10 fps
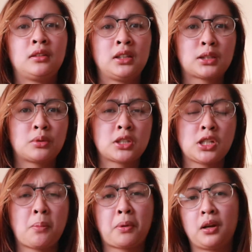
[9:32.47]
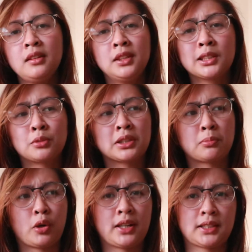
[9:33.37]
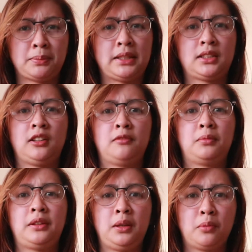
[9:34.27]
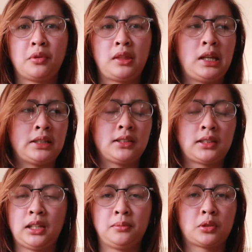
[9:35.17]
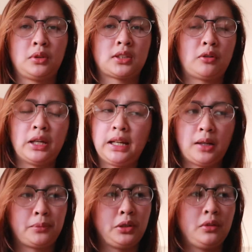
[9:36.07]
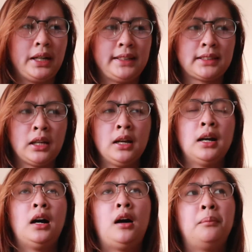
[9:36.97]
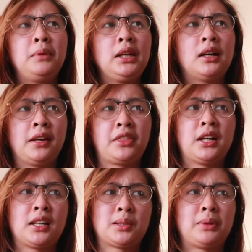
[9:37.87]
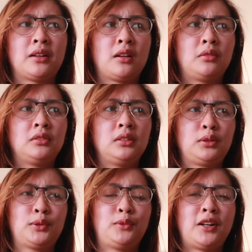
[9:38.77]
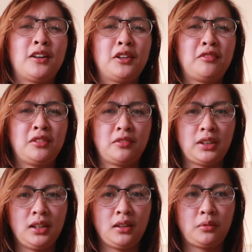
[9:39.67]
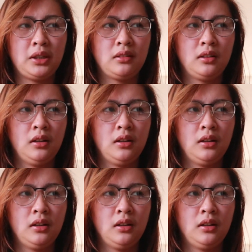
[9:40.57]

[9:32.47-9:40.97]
this one's cheaper, this one's more expensive, but they both taste the same. So it's really up to you guys. Me, I think I spent around 250 quid.